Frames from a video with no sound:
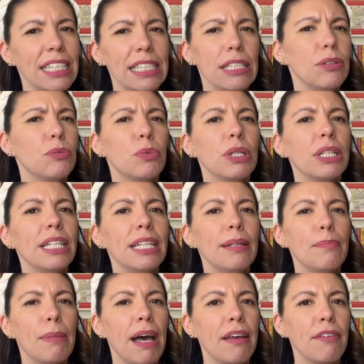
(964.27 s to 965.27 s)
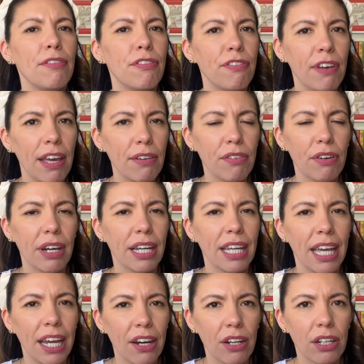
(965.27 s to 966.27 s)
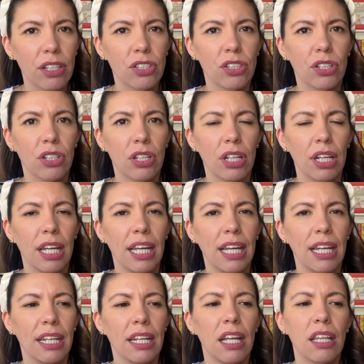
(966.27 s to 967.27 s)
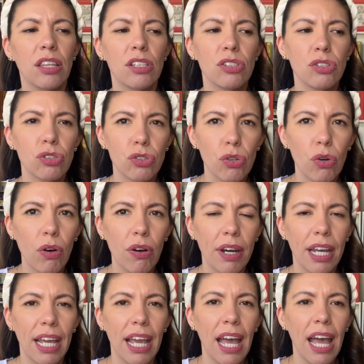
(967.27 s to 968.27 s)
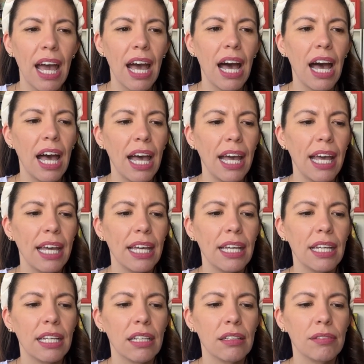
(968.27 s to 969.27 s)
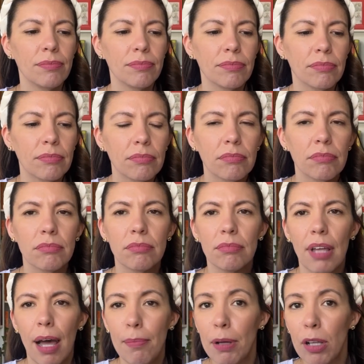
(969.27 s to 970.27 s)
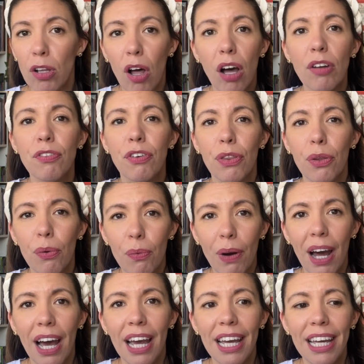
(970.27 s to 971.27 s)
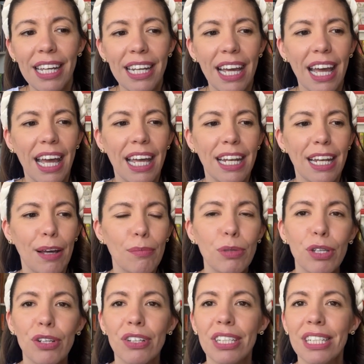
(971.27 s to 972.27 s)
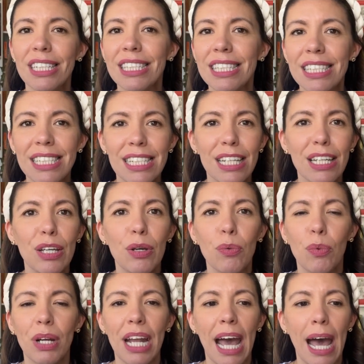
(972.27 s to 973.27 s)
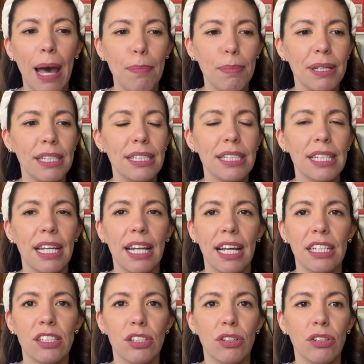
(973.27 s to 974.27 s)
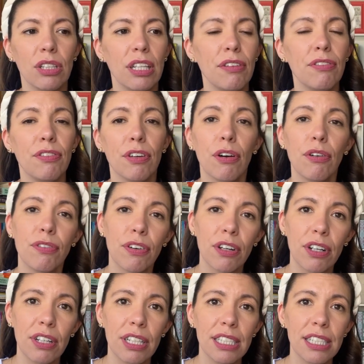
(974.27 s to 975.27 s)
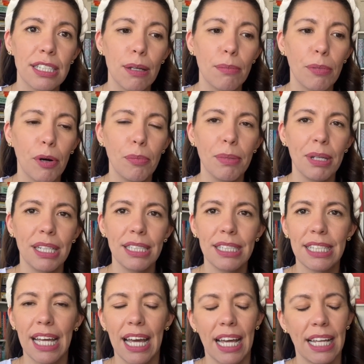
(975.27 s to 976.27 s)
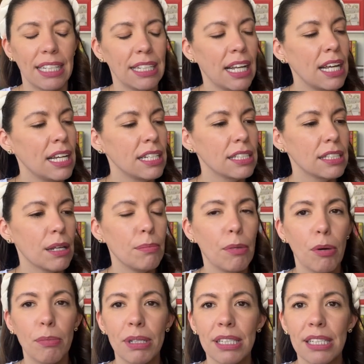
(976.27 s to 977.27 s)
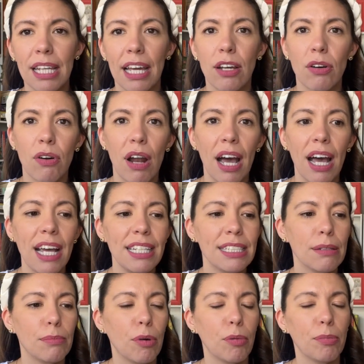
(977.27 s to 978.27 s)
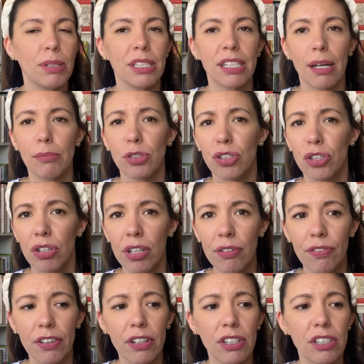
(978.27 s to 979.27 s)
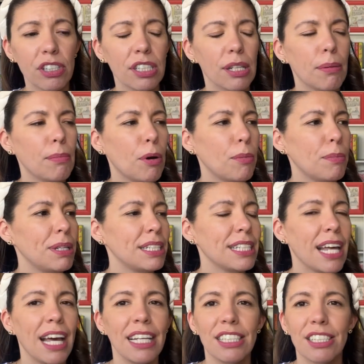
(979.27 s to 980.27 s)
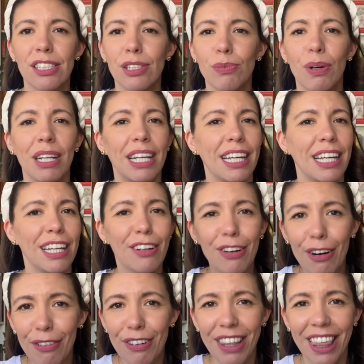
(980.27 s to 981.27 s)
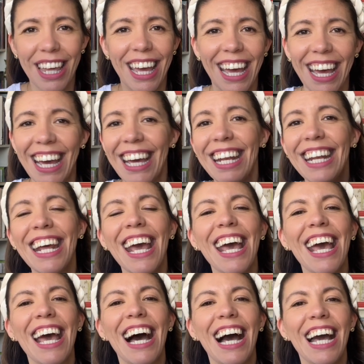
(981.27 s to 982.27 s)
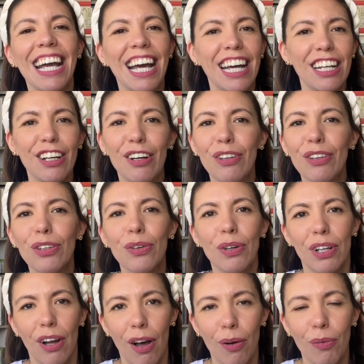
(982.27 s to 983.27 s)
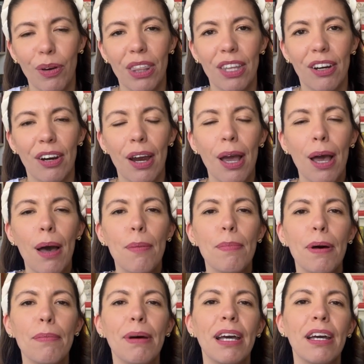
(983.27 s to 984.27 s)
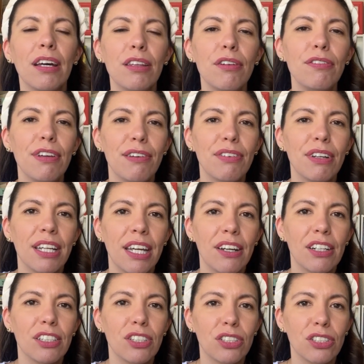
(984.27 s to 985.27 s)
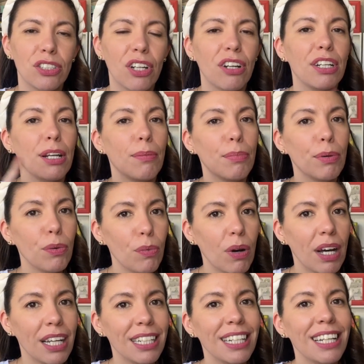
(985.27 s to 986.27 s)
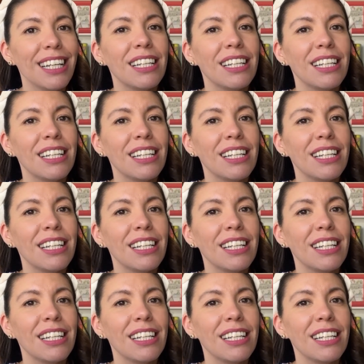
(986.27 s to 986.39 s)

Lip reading: isn't really my favorite character in the story. I'm along for the ride, and I'm curious to see what happens. And I certainly feel for her in some moments, and some moments I cry, some moments I'm cheering for her, some moments I just want to hit her over the head. I kind of go through it all with her. But my other favorite characters are, number one,